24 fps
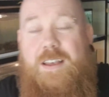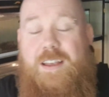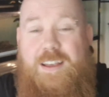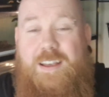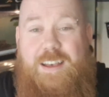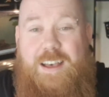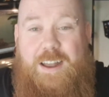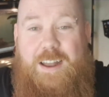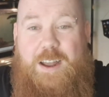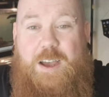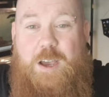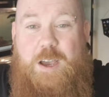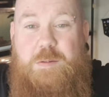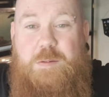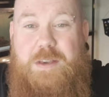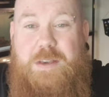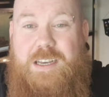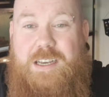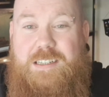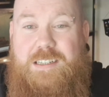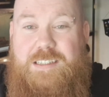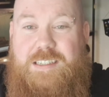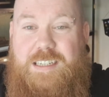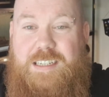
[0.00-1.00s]
and I hope you
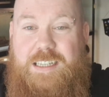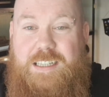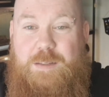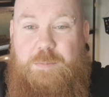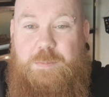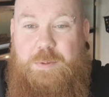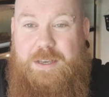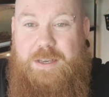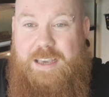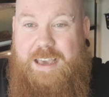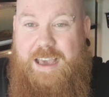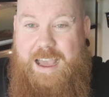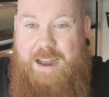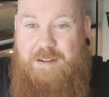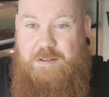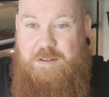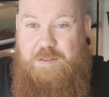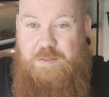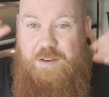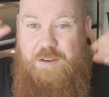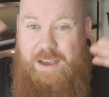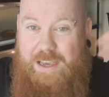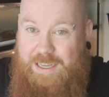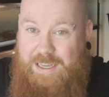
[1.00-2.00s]
can see the big hairy
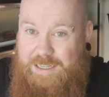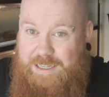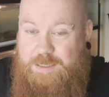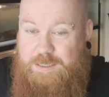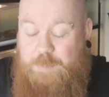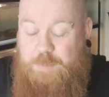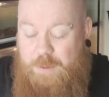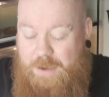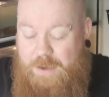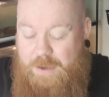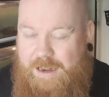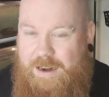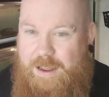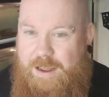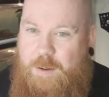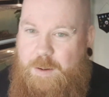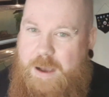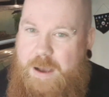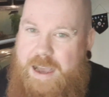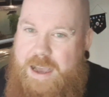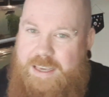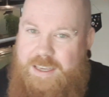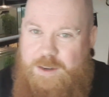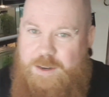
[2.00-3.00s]
face. But hello,
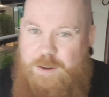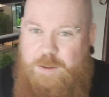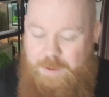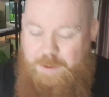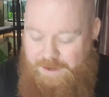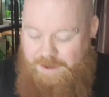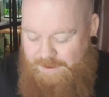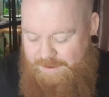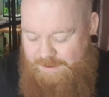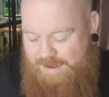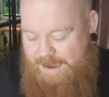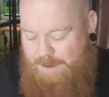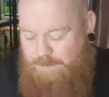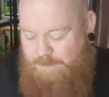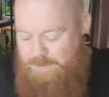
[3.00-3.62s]
how you doing? How